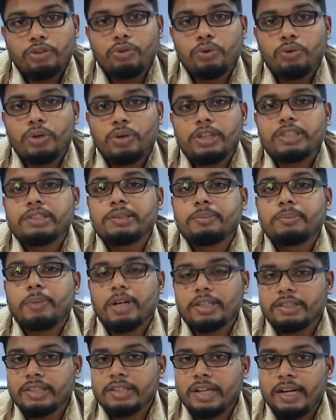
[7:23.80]
to his
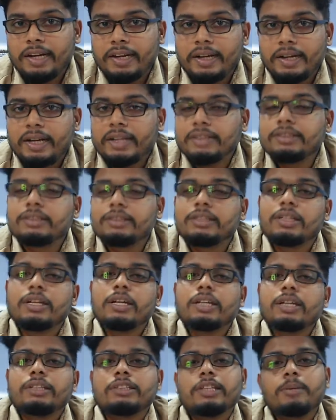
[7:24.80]
personal interest.
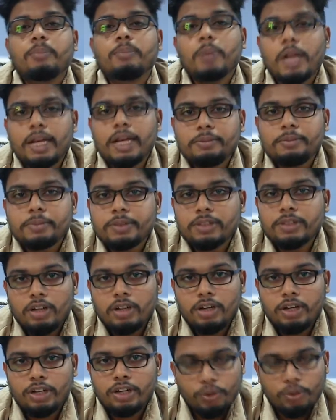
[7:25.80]
Sometimes
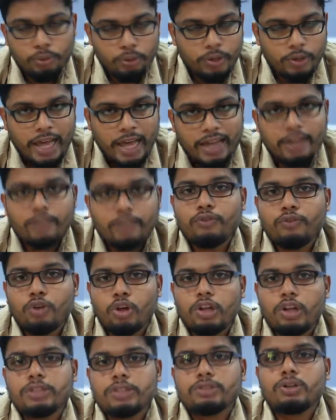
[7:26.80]
due to lack of
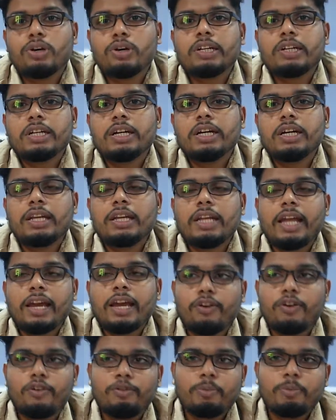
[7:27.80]
knowledge or
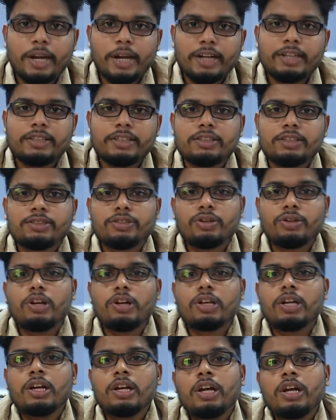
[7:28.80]
lack of practices,
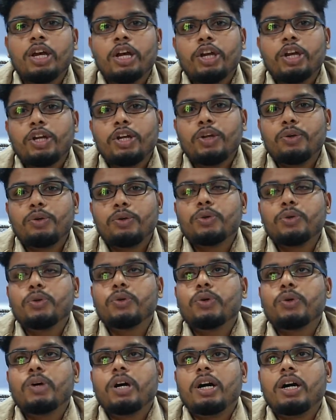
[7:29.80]
or due
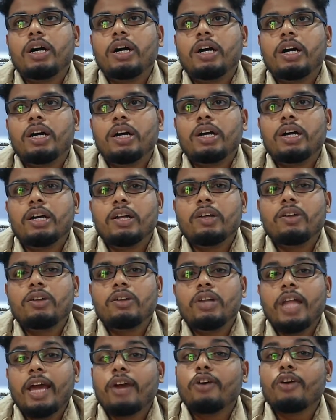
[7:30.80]
to
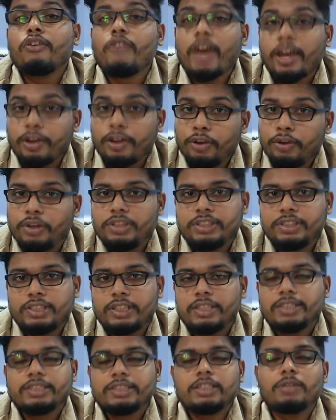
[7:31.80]
lack of
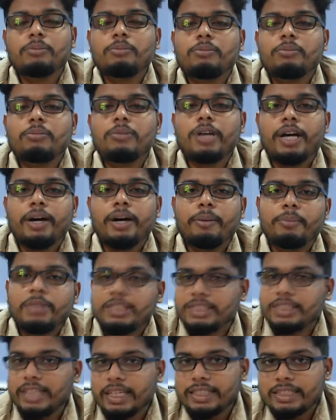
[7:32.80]
accuracy, some
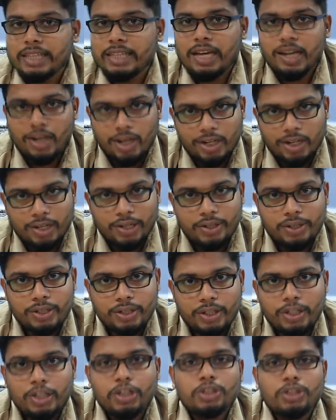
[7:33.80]
mistakes are occurred.
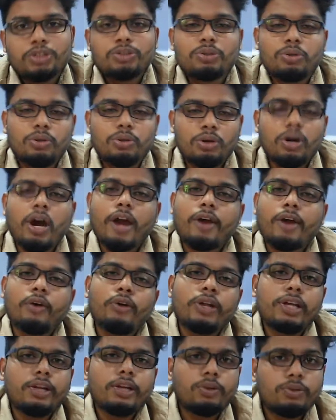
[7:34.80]
So
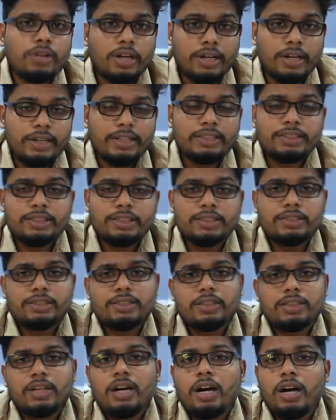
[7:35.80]
according to the
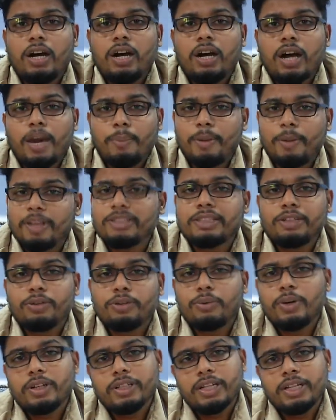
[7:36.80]
conditions present
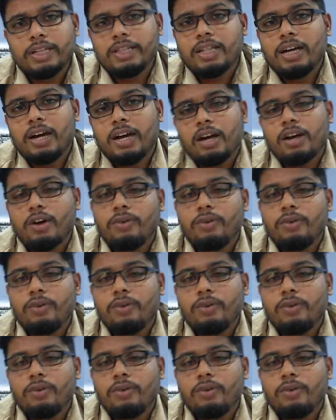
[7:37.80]
over there, the